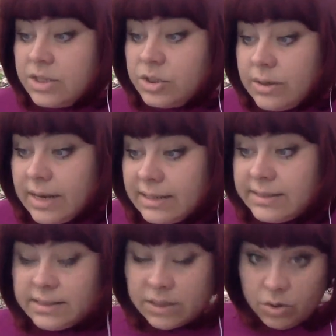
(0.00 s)
So
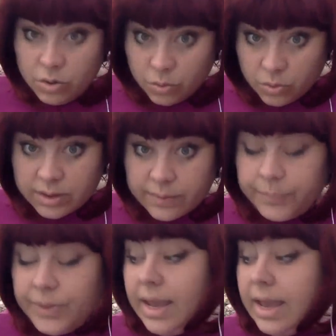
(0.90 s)
let's look
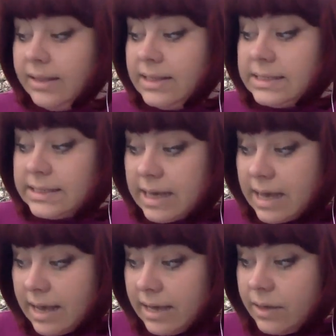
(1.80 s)
at the
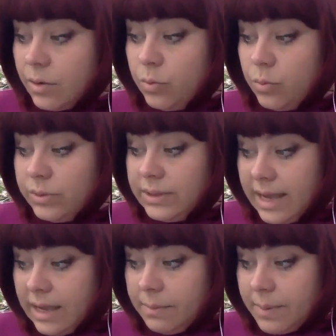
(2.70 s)
sky
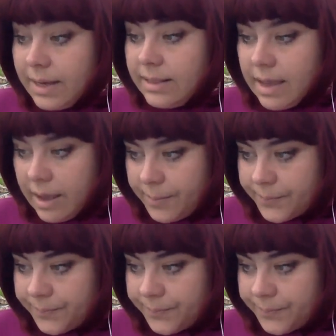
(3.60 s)
day by day.